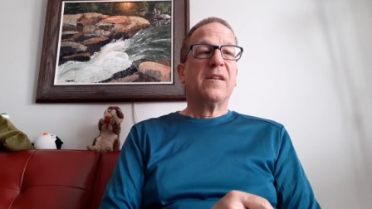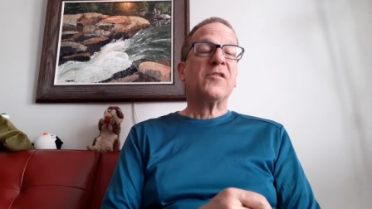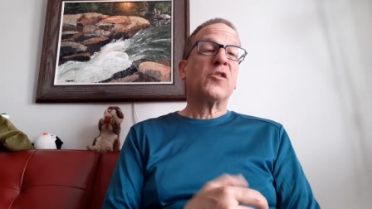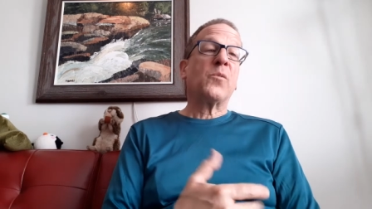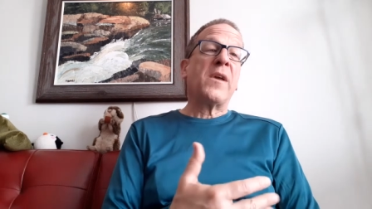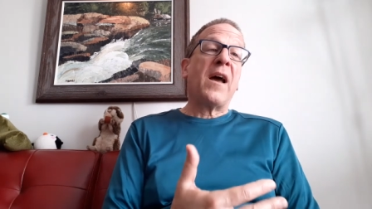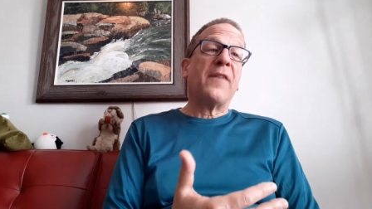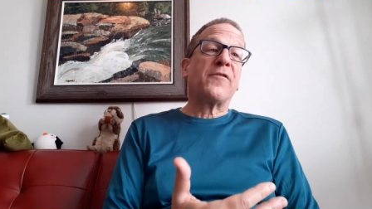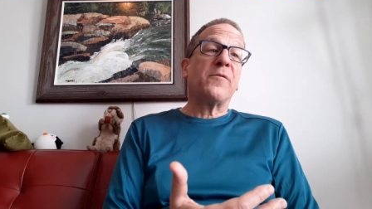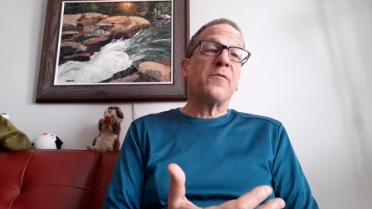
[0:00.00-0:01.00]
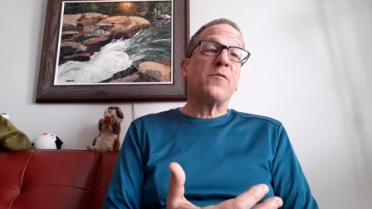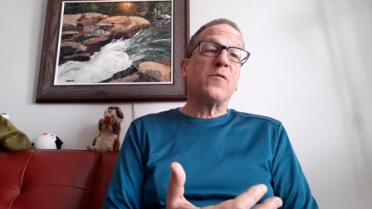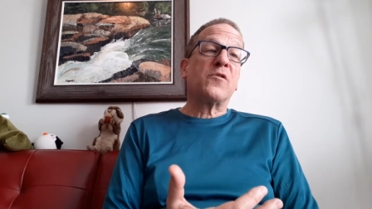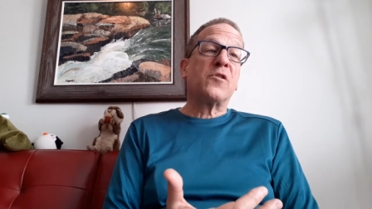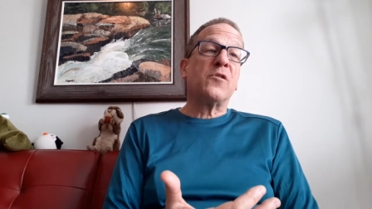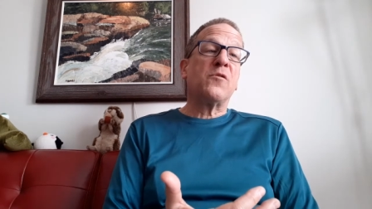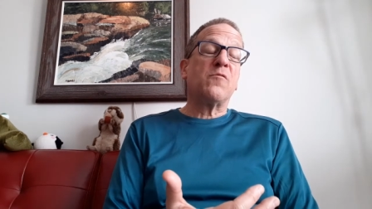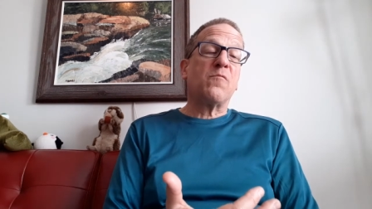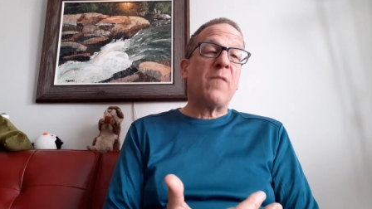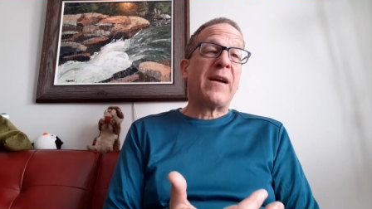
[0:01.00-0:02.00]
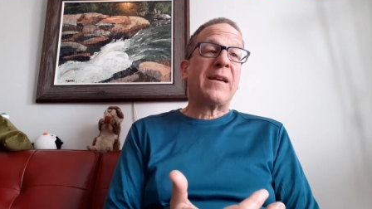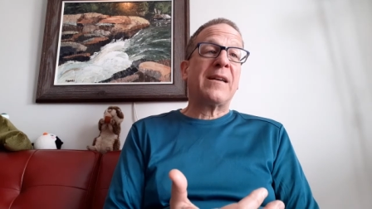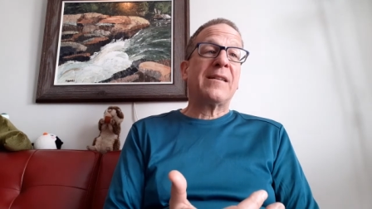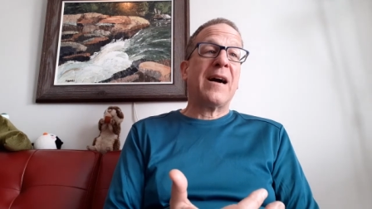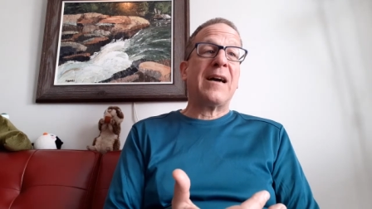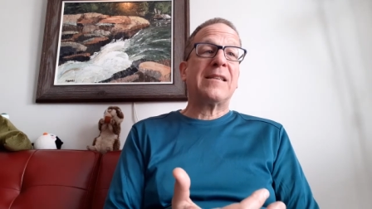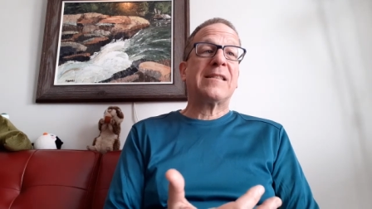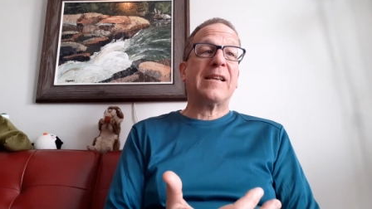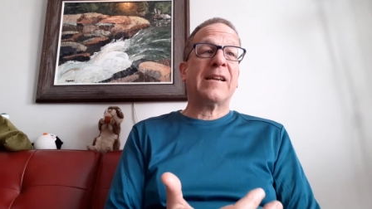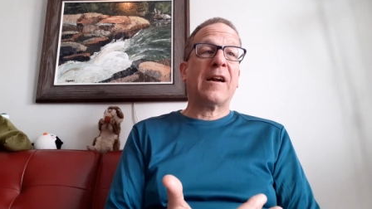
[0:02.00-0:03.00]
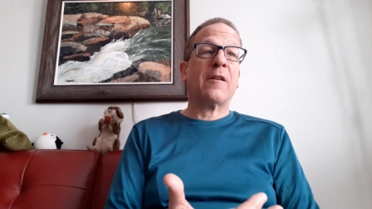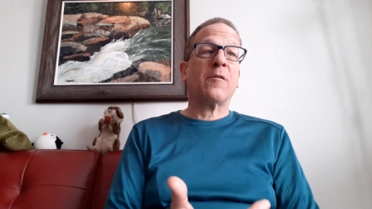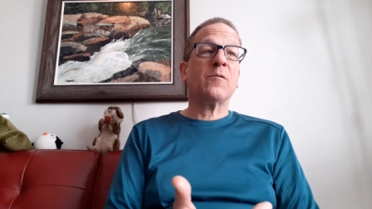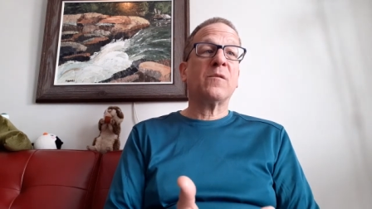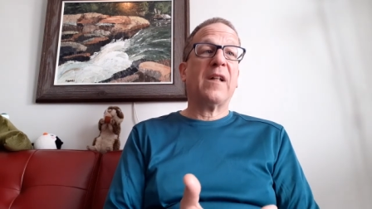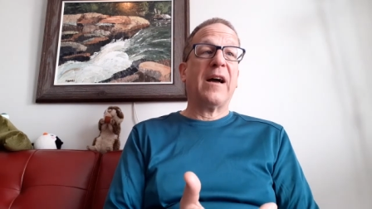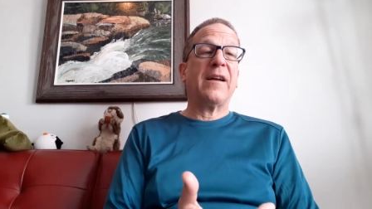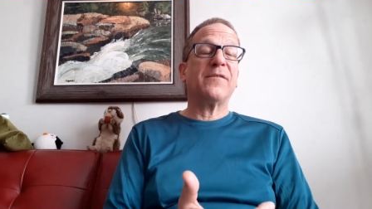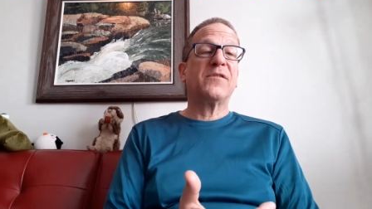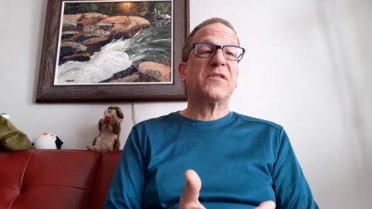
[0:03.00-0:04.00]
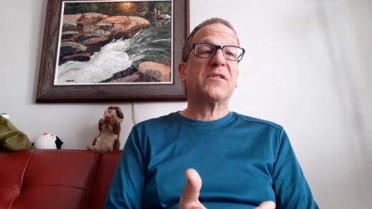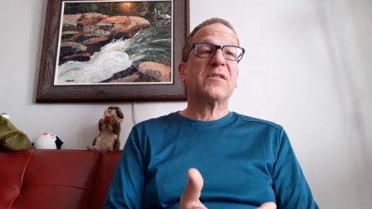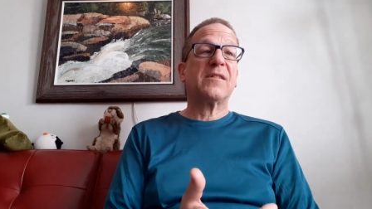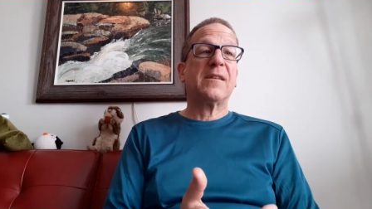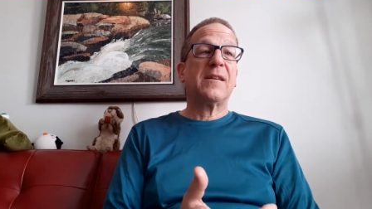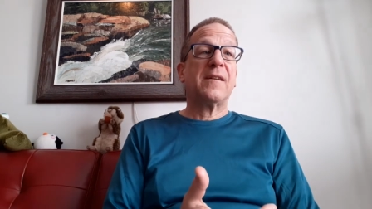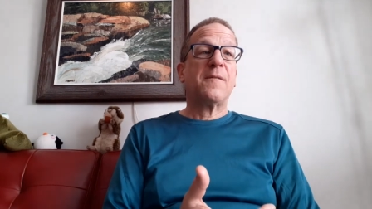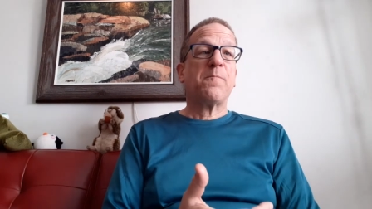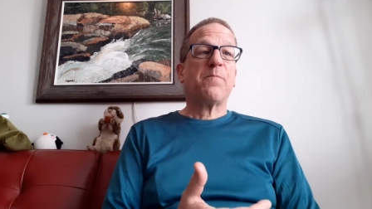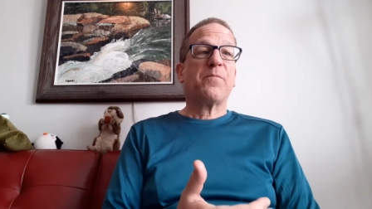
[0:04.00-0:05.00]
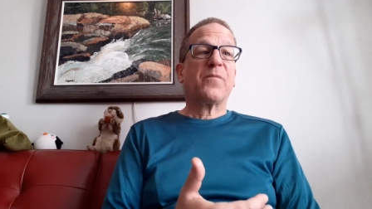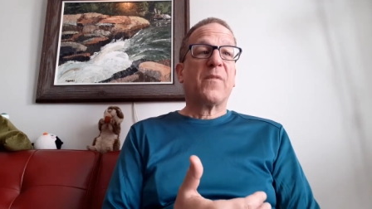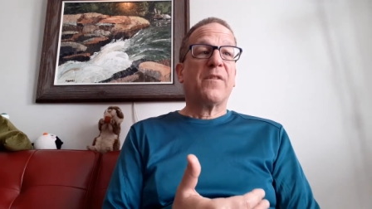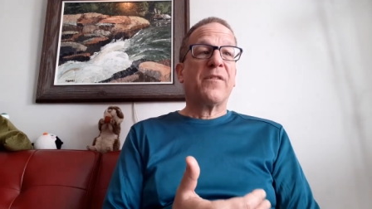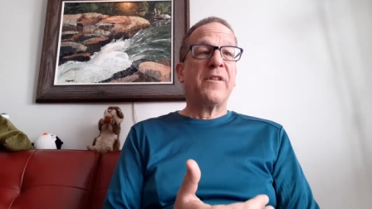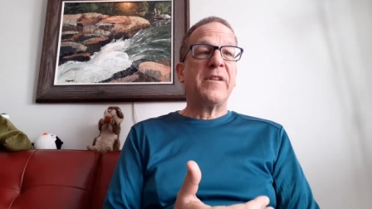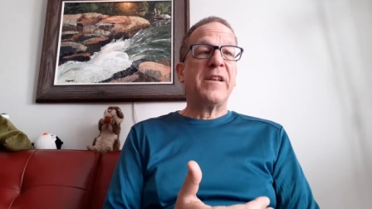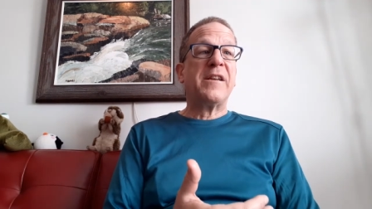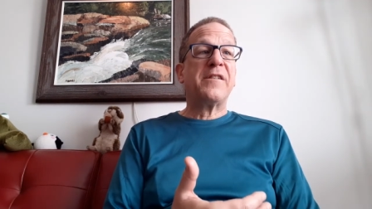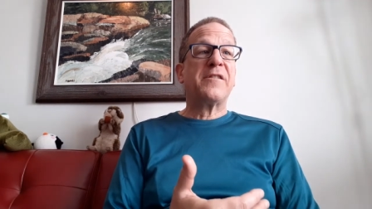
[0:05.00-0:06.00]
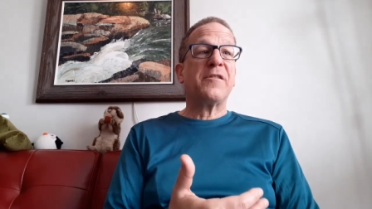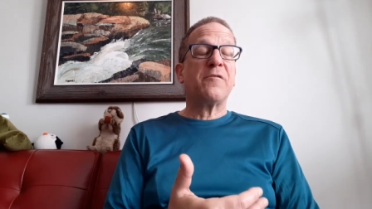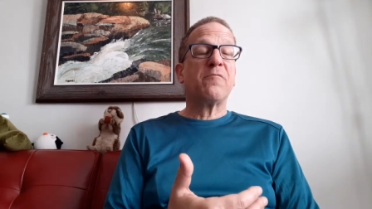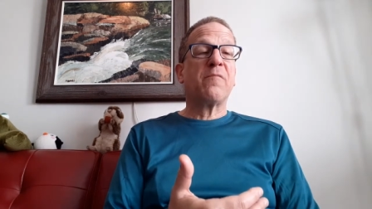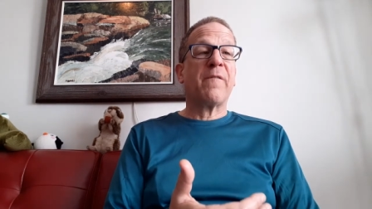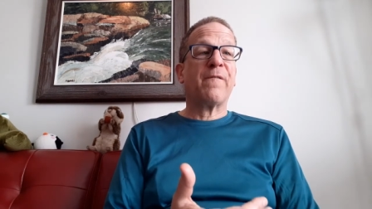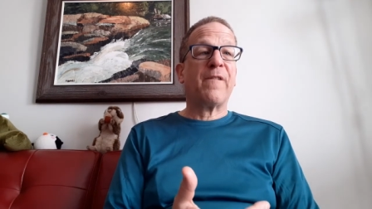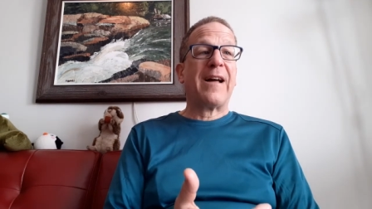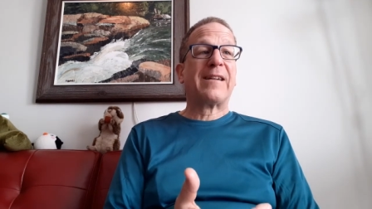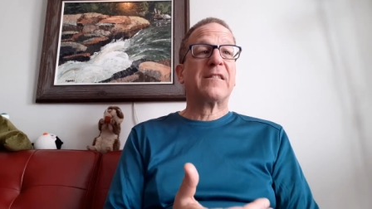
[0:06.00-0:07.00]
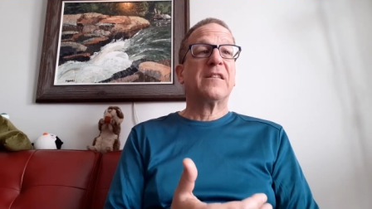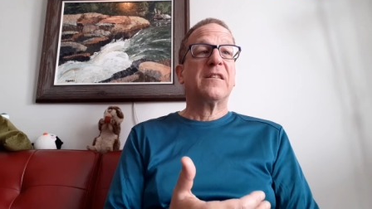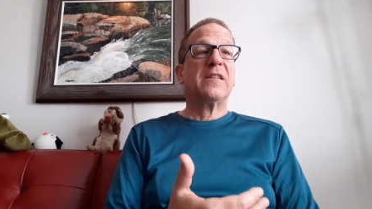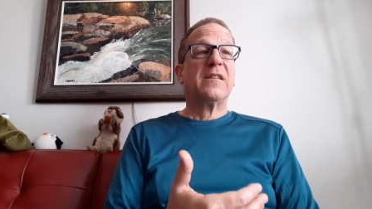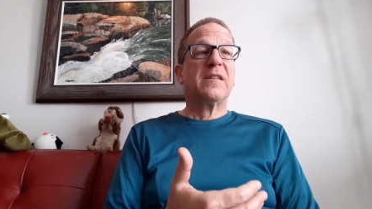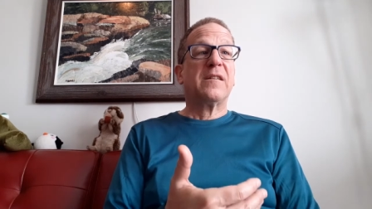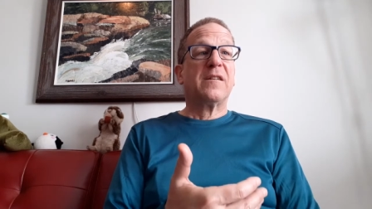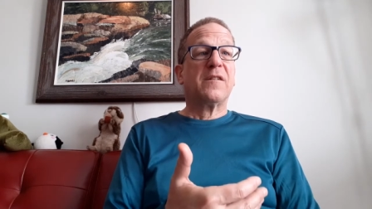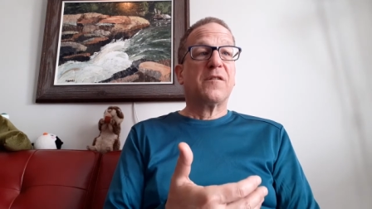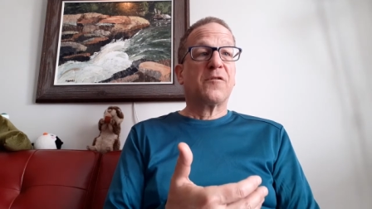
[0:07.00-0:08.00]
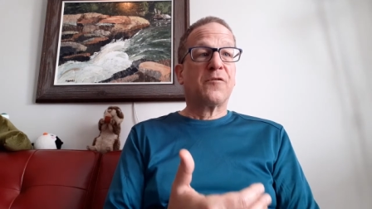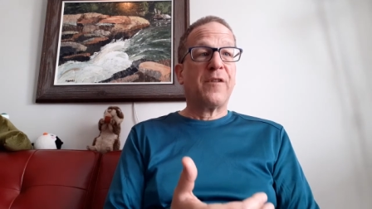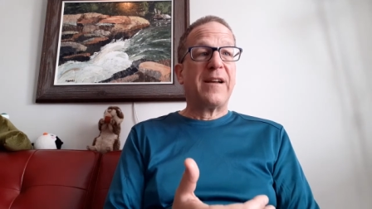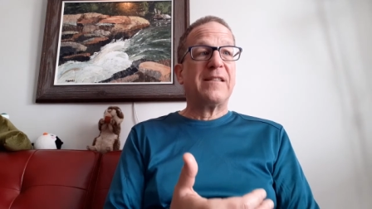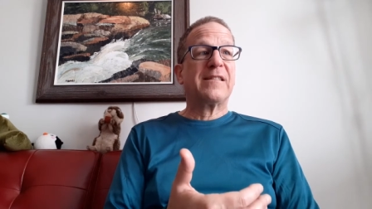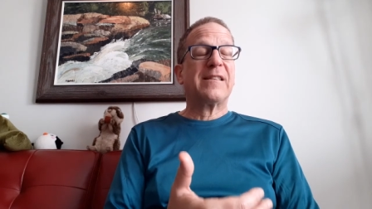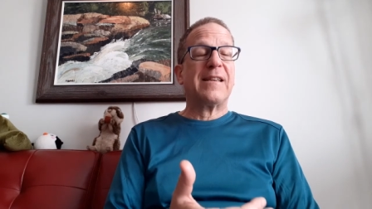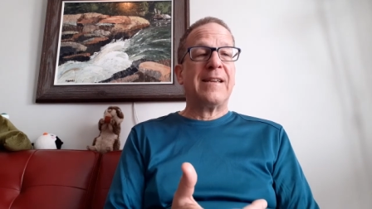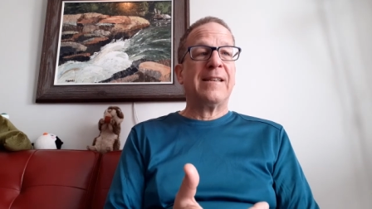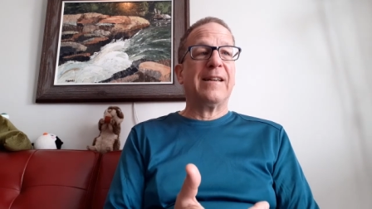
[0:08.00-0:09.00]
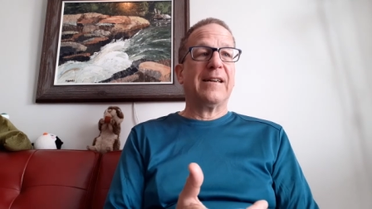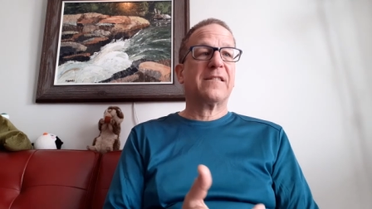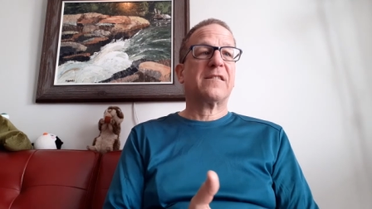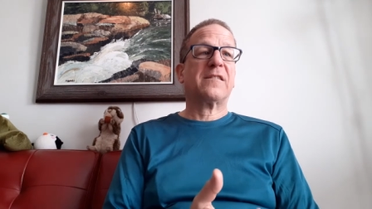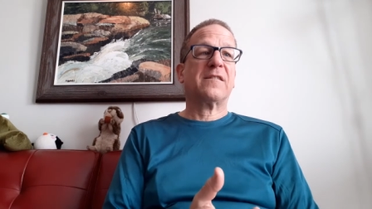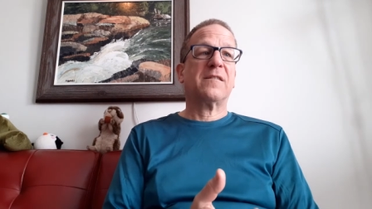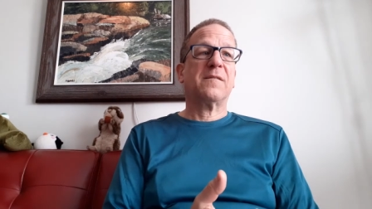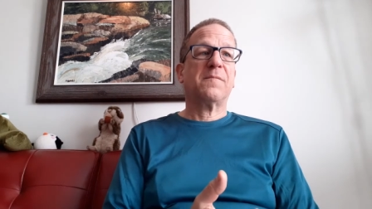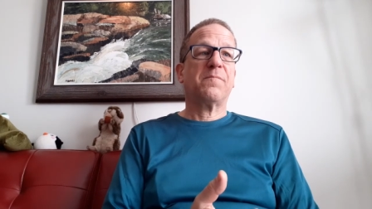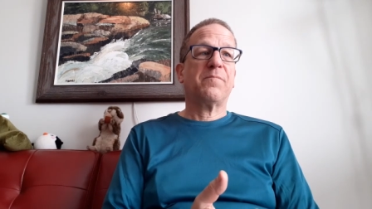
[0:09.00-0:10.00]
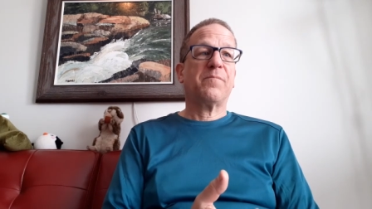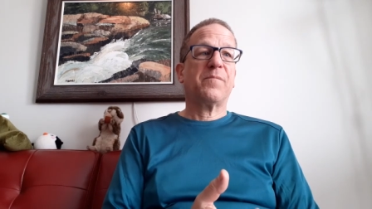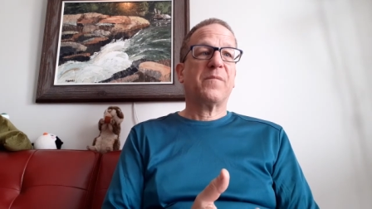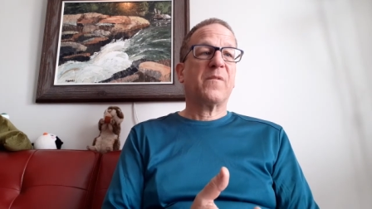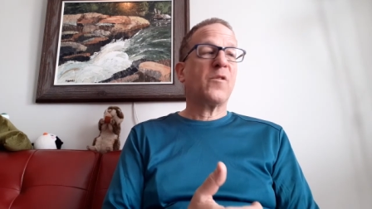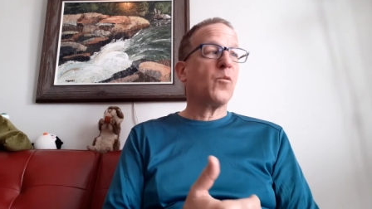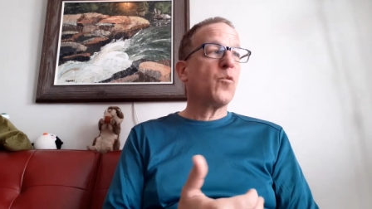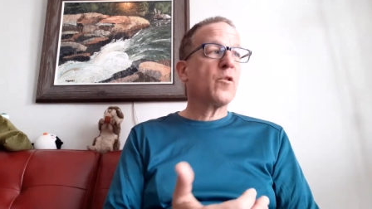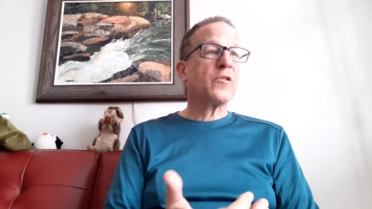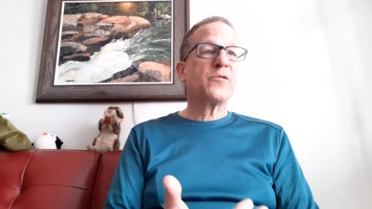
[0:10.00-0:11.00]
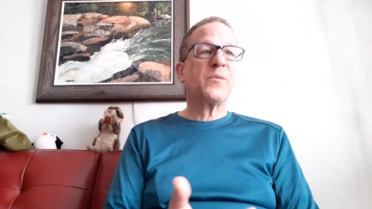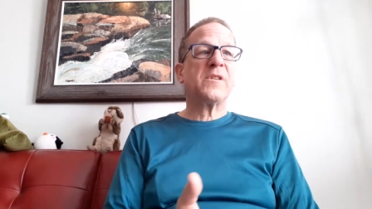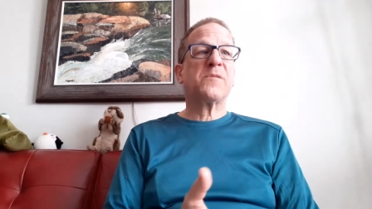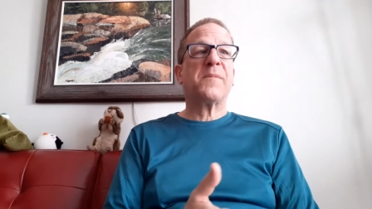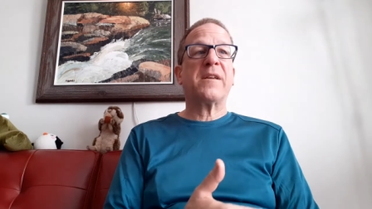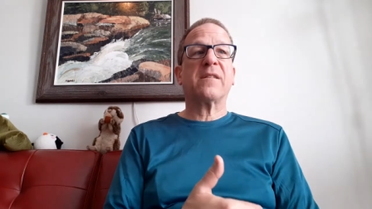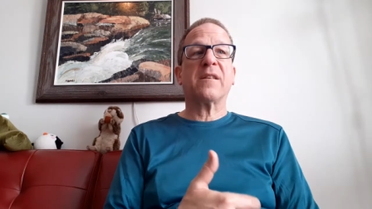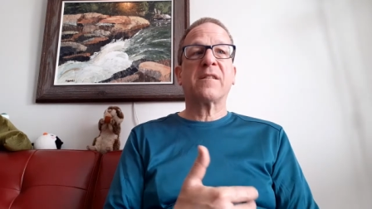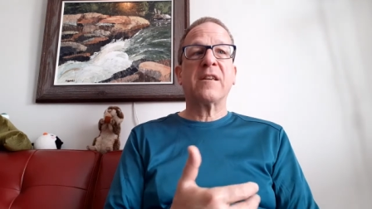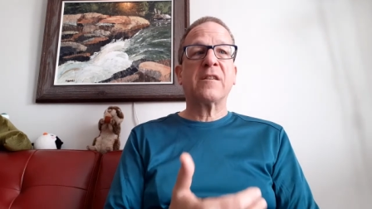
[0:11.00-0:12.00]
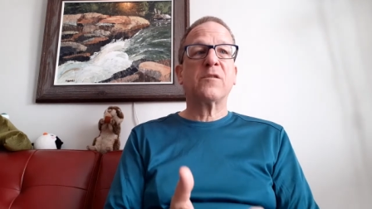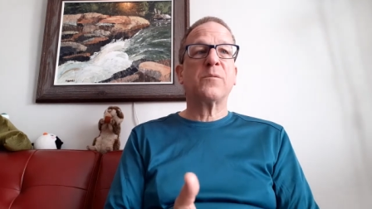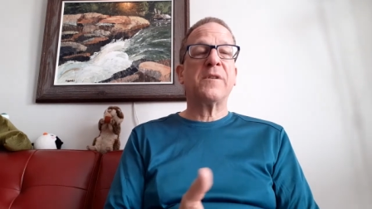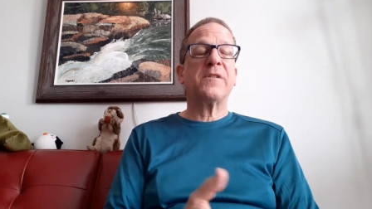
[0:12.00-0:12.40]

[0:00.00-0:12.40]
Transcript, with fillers: And so we have to, to recognize in our own lives the need to reflect Christ in us. The words we speak, the things we